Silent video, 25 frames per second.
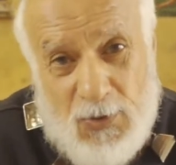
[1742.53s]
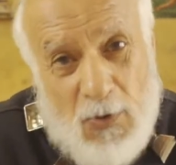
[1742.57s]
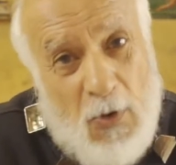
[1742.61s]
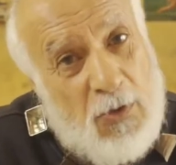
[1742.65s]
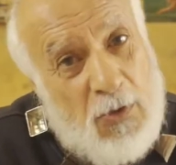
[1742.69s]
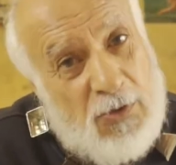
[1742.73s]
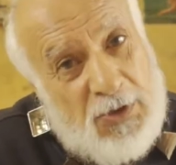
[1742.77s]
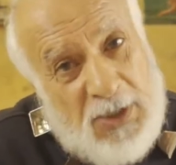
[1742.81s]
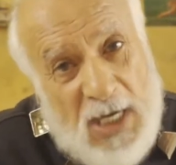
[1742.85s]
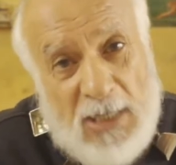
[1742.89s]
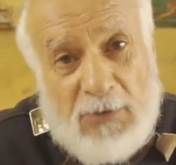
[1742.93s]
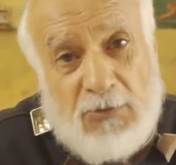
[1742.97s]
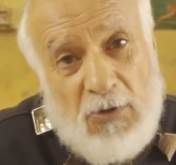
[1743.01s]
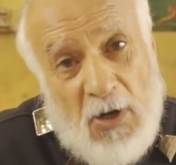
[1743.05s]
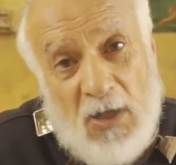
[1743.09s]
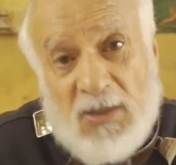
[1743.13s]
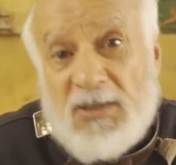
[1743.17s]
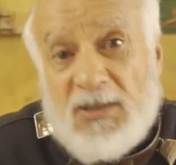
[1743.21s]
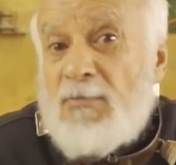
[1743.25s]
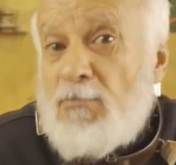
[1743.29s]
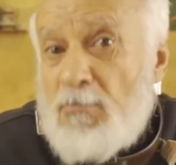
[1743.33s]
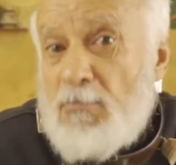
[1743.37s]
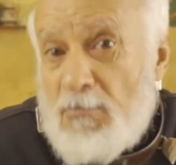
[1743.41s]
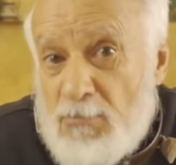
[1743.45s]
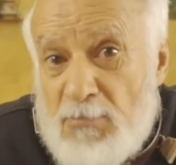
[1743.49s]
or you can call
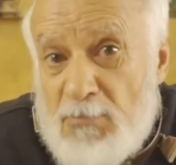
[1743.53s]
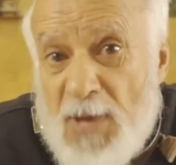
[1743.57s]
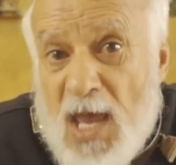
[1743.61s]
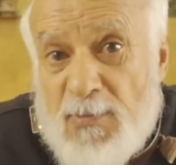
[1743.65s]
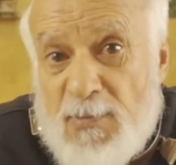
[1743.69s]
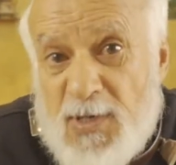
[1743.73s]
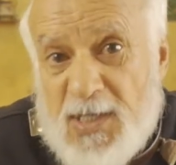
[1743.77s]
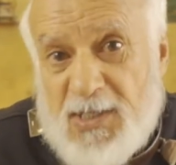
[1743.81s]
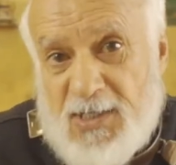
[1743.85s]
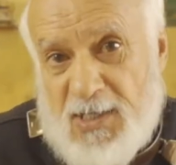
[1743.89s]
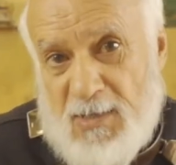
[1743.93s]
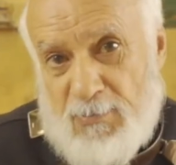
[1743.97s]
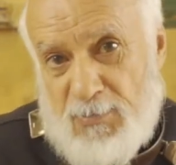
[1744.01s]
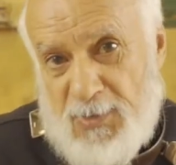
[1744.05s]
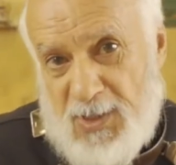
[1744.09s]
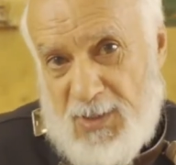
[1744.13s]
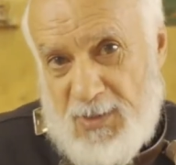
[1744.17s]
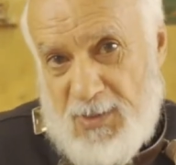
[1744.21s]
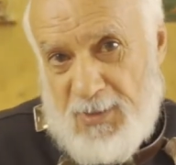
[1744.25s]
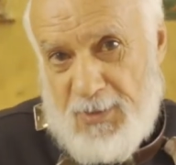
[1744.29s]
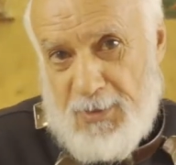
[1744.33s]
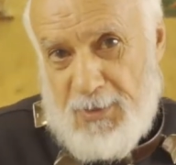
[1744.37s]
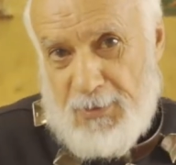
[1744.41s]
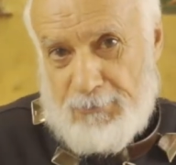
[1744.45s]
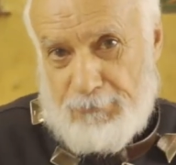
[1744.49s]
them baby
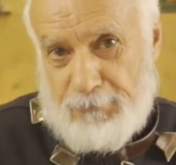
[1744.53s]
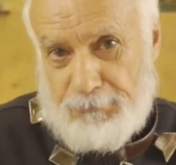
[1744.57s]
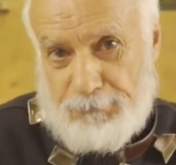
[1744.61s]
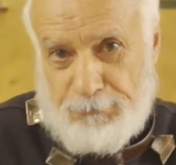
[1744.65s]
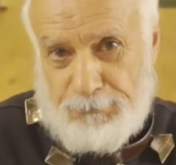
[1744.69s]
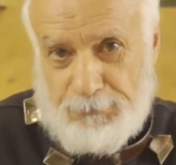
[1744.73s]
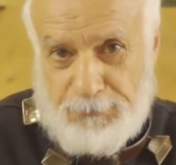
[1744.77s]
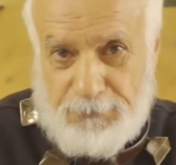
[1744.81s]
chameleon.